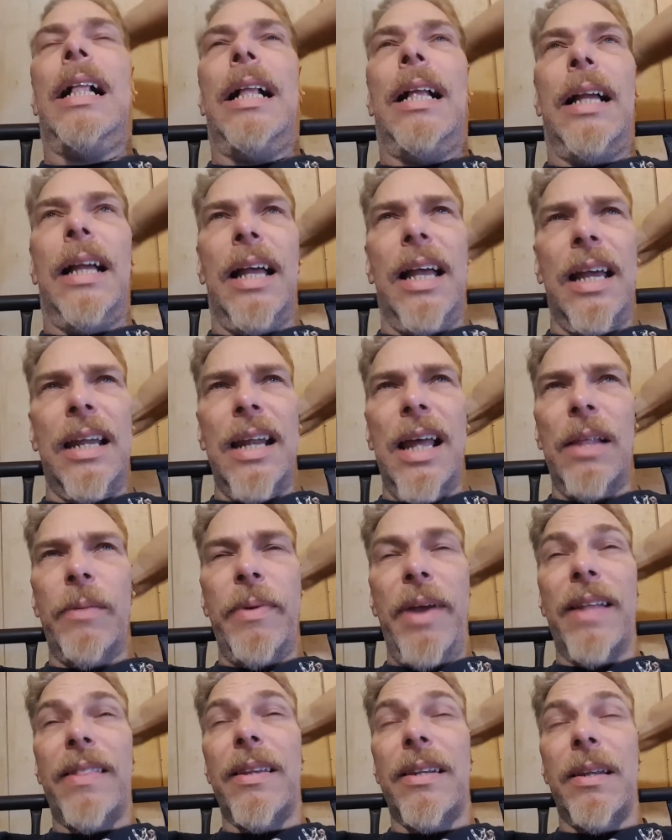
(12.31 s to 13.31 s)
that
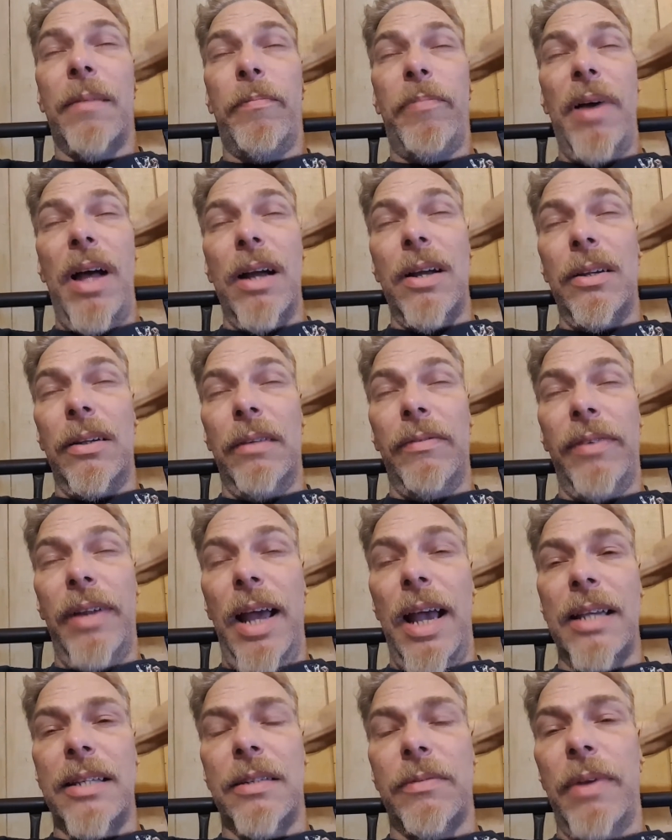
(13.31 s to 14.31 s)
we got the debacle of
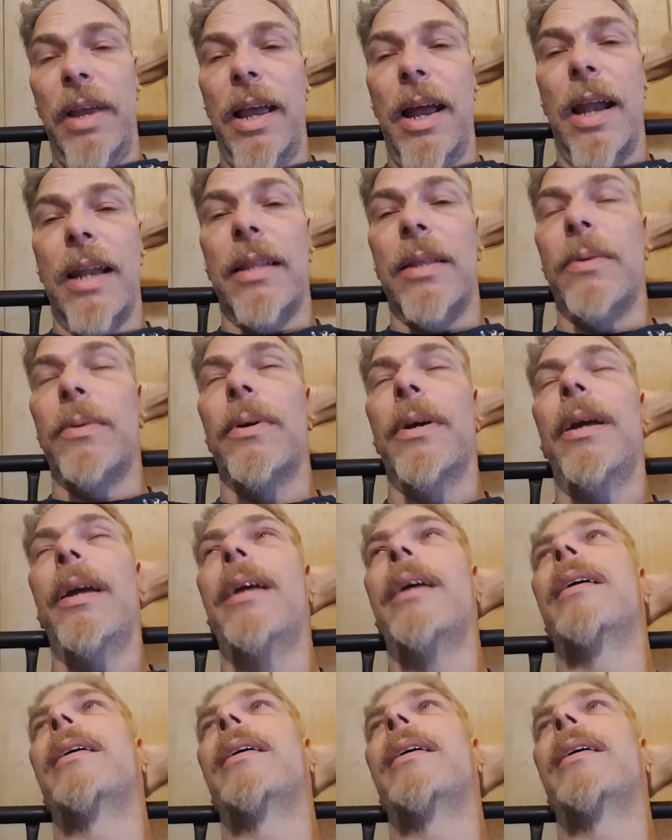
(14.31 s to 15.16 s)
last week out of the way,